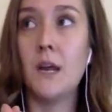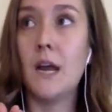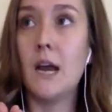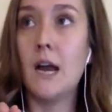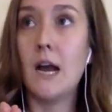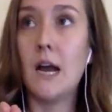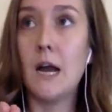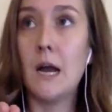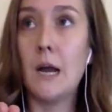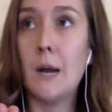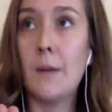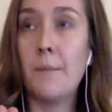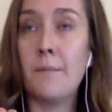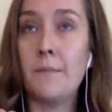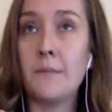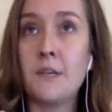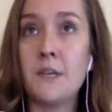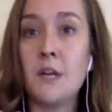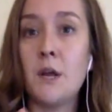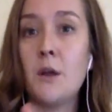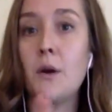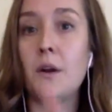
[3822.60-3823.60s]

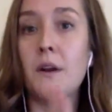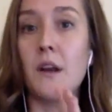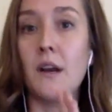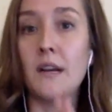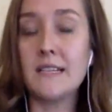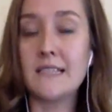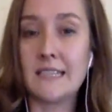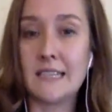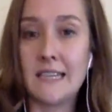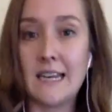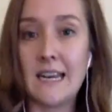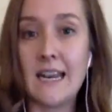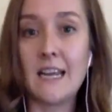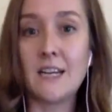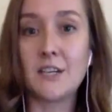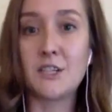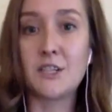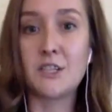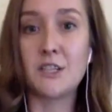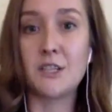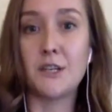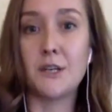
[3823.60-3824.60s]
a nice
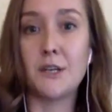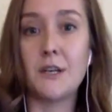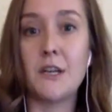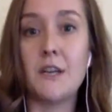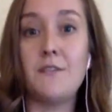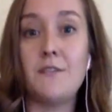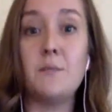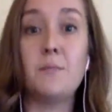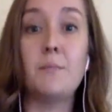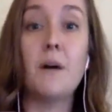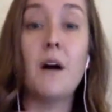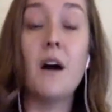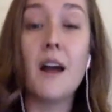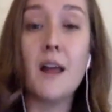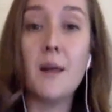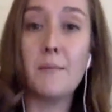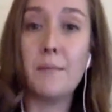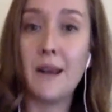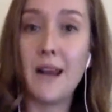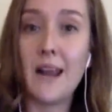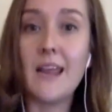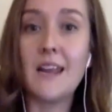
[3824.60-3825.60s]
collection, if you buy
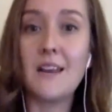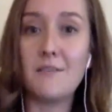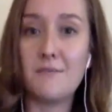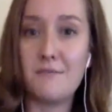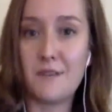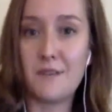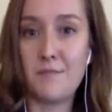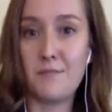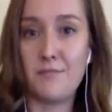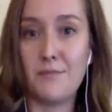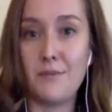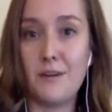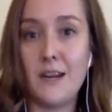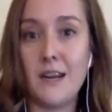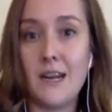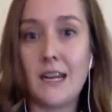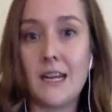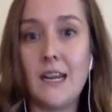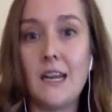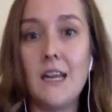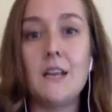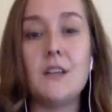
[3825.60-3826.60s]
a plain
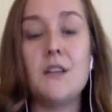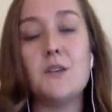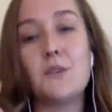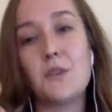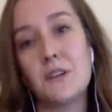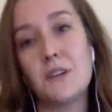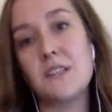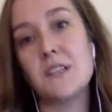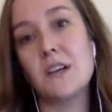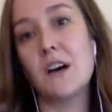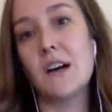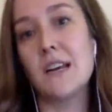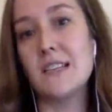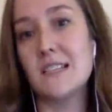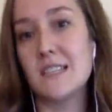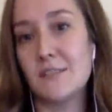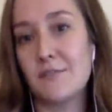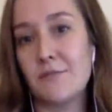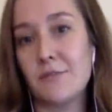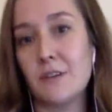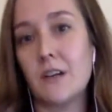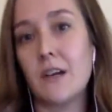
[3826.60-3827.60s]
fabric, you can dye it
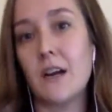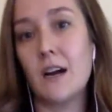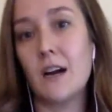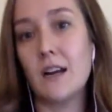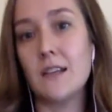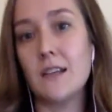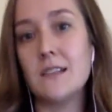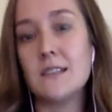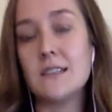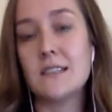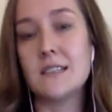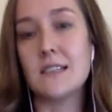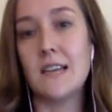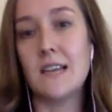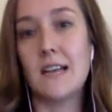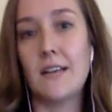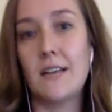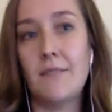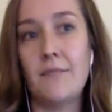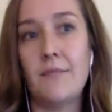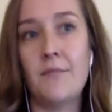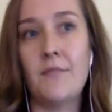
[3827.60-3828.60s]
different colors,
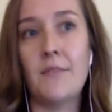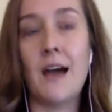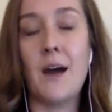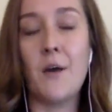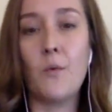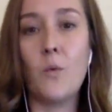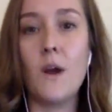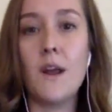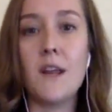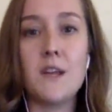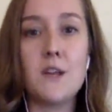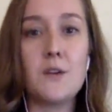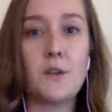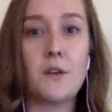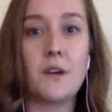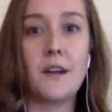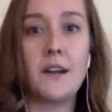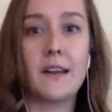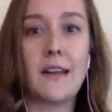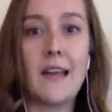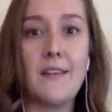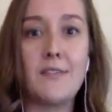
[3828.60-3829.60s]
and that way you
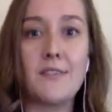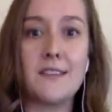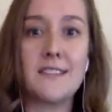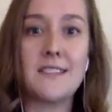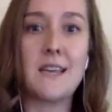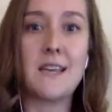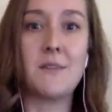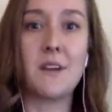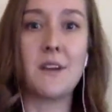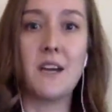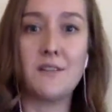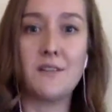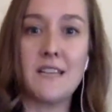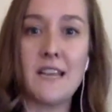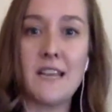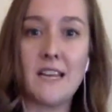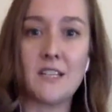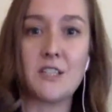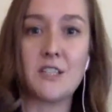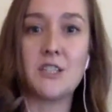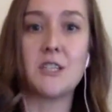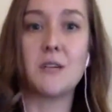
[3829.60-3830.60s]
can get the same kind of
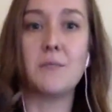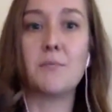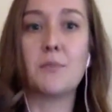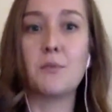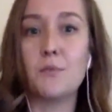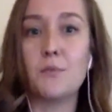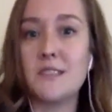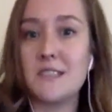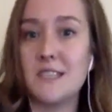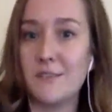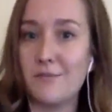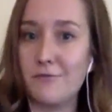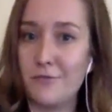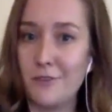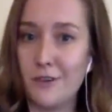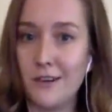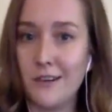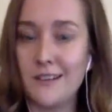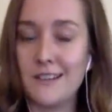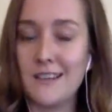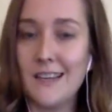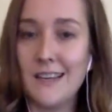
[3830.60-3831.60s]
texture but with
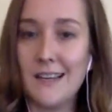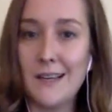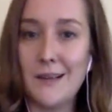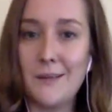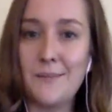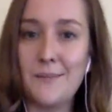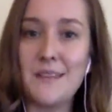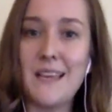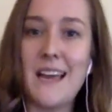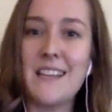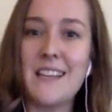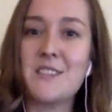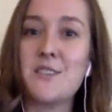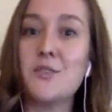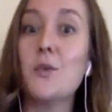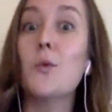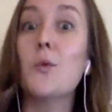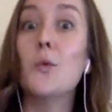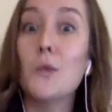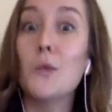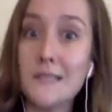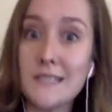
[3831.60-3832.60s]
different it's
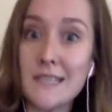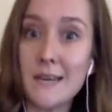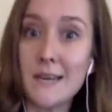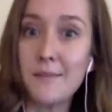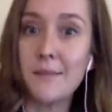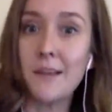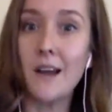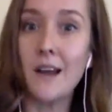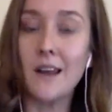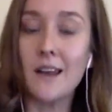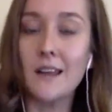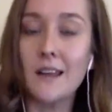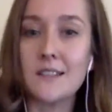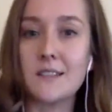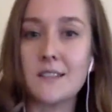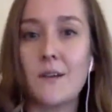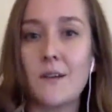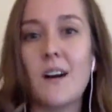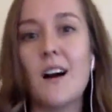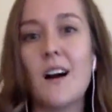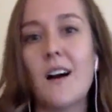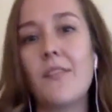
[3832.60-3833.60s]
not all the same color.
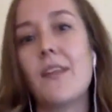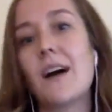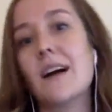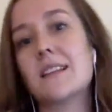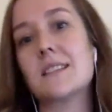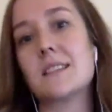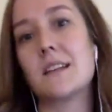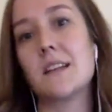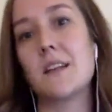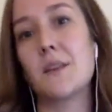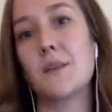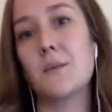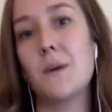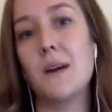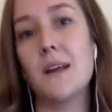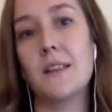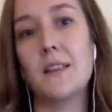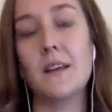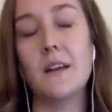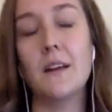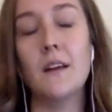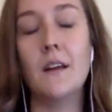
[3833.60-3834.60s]
So that's another
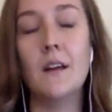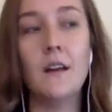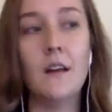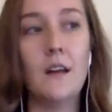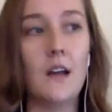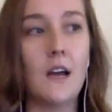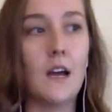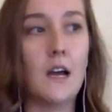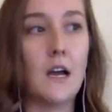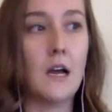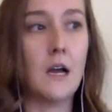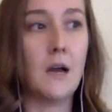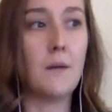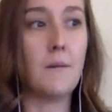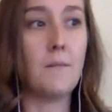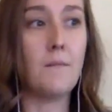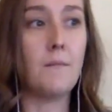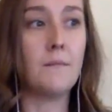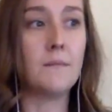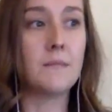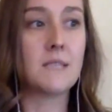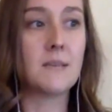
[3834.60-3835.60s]
way that
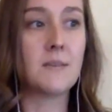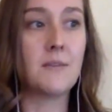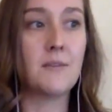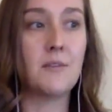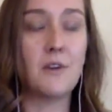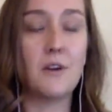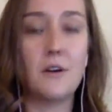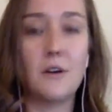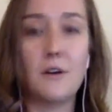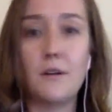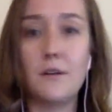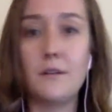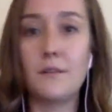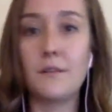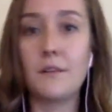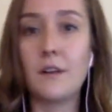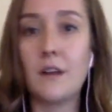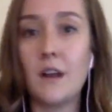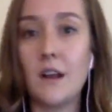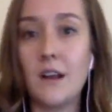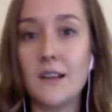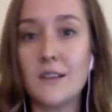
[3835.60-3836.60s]
some of our
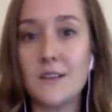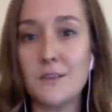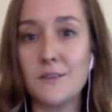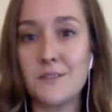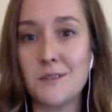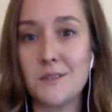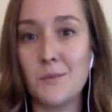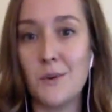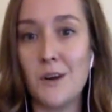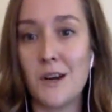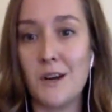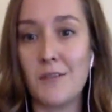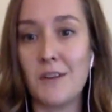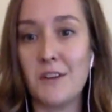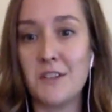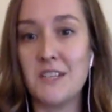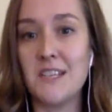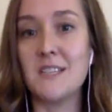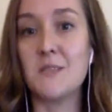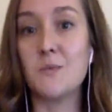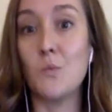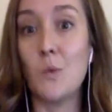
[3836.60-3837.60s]
clients often work around
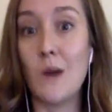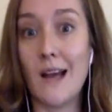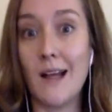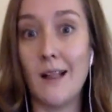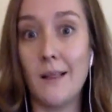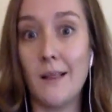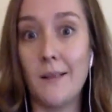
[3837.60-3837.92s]
it as well.